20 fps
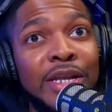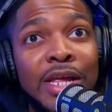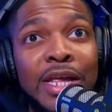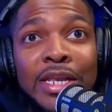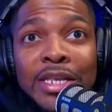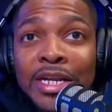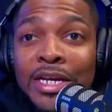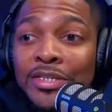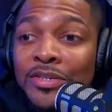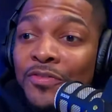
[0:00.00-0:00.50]

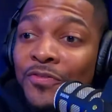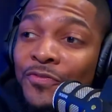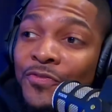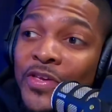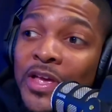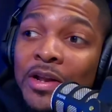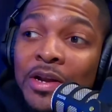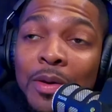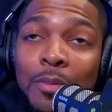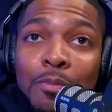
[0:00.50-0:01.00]
It doesn't
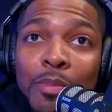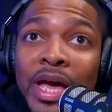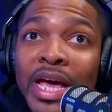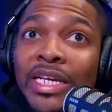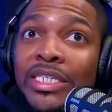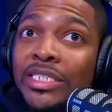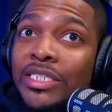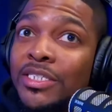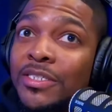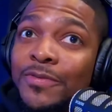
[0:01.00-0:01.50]
feel the
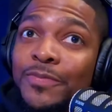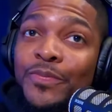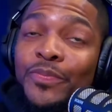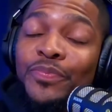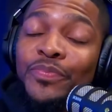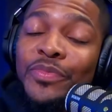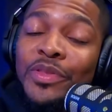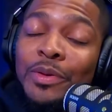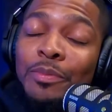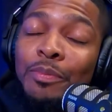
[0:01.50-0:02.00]
best,
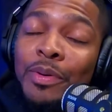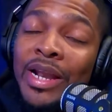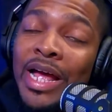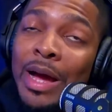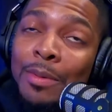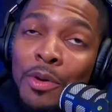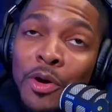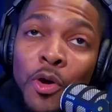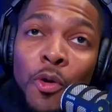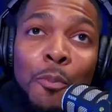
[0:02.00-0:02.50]
but
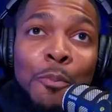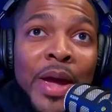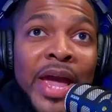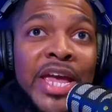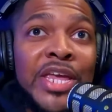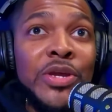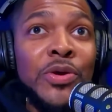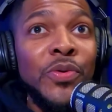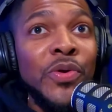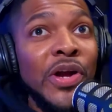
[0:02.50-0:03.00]
I'm gonna obey
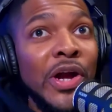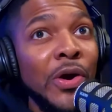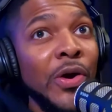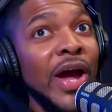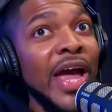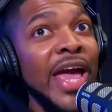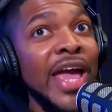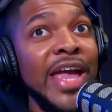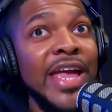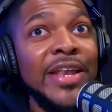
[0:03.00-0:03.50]
you and go
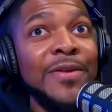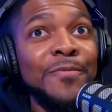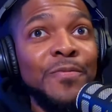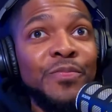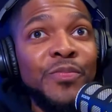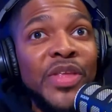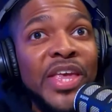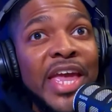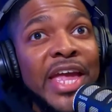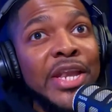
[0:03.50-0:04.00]
ahead
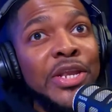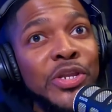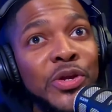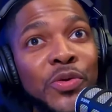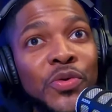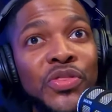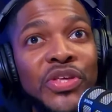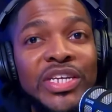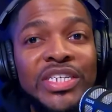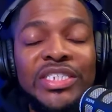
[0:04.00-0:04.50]
and
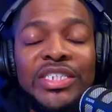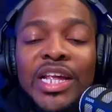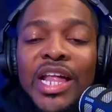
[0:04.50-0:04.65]
do this.